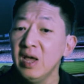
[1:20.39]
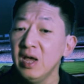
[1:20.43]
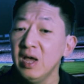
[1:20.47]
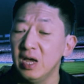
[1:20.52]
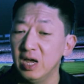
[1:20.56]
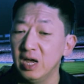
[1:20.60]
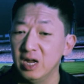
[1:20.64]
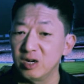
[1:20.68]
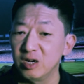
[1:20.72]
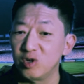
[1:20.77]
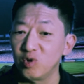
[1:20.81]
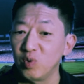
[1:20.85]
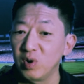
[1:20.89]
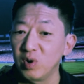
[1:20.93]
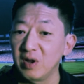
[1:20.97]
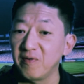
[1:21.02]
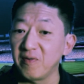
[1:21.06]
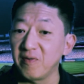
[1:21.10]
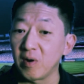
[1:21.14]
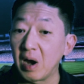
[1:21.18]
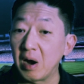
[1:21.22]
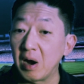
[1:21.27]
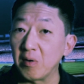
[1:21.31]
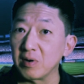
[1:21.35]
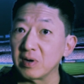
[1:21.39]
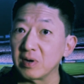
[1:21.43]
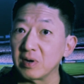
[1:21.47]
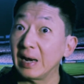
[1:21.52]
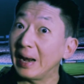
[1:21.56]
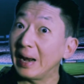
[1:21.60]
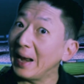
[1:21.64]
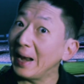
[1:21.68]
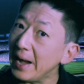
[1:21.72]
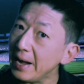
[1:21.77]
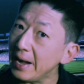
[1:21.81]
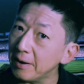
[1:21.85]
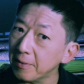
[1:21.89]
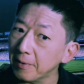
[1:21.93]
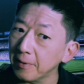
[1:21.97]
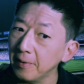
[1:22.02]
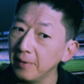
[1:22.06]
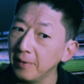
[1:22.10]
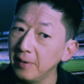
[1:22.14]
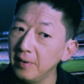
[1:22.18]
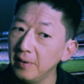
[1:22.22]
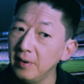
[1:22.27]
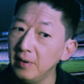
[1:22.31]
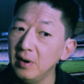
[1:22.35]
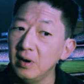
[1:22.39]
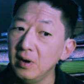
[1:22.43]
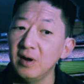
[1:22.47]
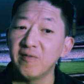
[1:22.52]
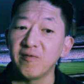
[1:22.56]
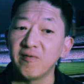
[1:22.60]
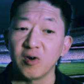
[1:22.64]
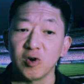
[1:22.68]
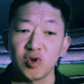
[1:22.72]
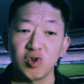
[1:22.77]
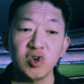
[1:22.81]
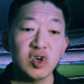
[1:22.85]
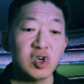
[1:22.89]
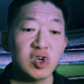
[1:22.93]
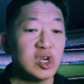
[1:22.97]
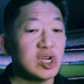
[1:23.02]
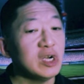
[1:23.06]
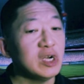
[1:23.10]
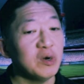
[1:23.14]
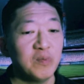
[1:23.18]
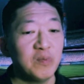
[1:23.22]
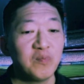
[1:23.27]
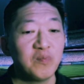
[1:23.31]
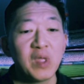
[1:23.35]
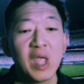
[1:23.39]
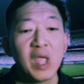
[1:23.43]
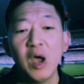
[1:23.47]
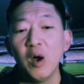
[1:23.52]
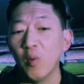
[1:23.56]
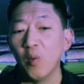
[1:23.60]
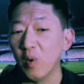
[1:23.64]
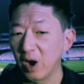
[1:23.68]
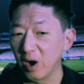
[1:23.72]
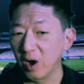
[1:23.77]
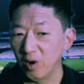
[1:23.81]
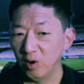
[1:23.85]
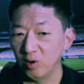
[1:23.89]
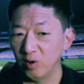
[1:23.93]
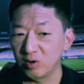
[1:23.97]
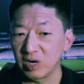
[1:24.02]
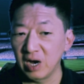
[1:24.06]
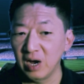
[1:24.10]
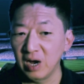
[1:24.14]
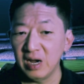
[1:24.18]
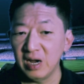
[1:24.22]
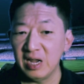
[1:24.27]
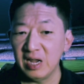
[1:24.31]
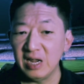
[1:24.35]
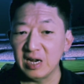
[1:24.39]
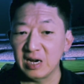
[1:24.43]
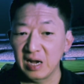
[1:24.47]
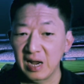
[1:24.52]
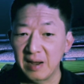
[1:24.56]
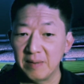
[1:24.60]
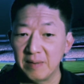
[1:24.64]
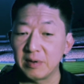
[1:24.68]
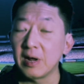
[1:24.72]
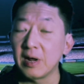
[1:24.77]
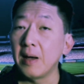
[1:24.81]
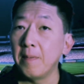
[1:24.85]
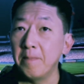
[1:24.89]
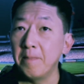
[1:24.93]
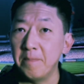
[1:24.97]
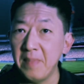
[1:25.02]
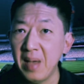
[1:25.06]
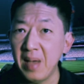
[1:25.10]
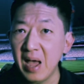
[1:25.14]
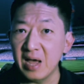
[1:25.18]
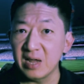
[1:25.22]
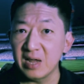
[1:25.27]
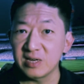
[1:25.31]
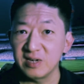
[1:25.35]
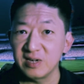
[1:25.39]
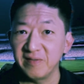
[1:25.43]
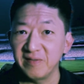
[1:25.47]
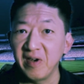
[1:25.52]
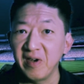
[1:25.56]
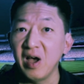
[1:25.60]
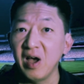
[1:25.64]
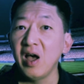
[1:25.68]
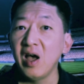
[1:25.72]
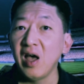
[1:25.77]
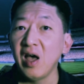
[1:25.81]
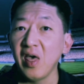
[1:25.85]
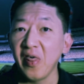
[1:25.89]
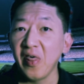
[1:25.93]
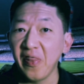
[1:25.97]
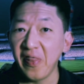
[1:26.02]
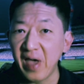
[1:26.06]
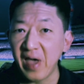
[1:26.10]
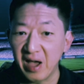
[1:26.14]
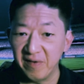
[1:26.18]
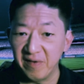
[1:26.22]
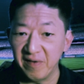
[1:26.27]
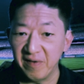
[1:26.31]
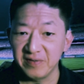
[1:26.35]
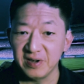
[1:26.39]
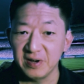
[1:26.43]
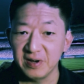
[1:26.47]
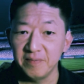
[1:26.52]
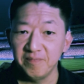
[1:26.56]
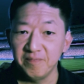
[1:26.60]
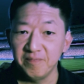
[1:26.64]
Then 24 hours later, version 2, where OHTANI claimed massive theft.